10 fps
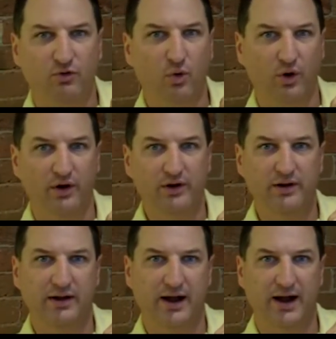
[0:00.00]
4
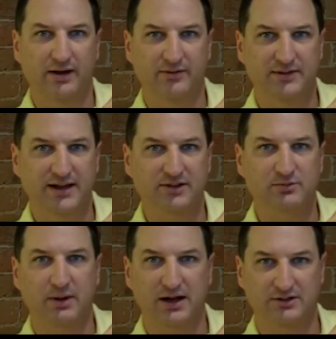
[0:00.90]
out of the 10
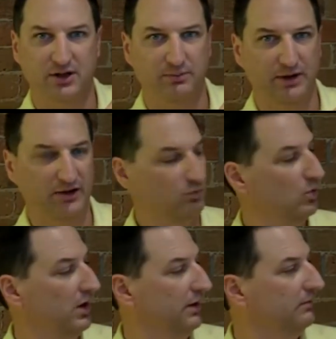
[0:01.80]
spots on page
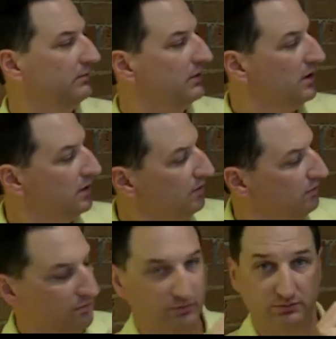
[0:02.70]
1.
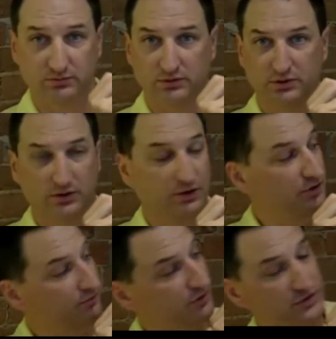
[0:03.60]
A little
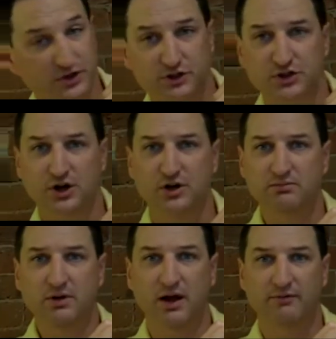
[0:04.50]
different search
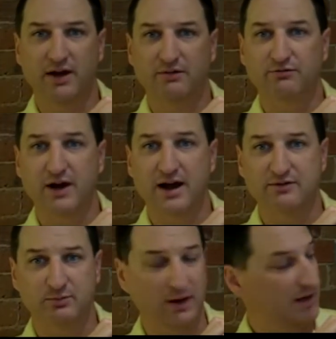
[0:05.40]
term, I've got
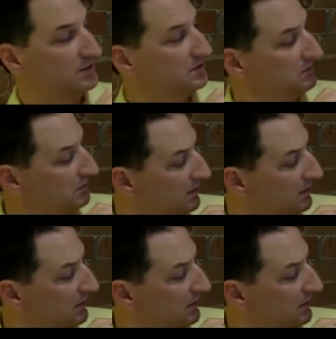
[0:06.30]
5 spots.